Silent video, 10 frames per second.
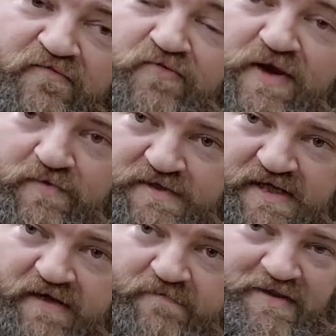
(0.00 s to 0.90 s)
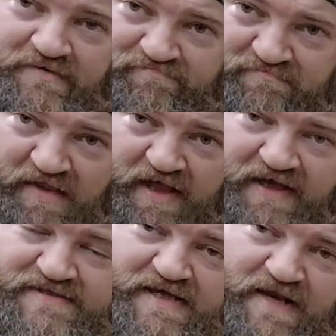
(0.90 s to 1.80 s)
frequenting. Like
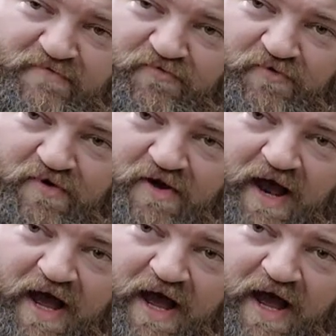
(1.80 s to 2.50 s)
I said before,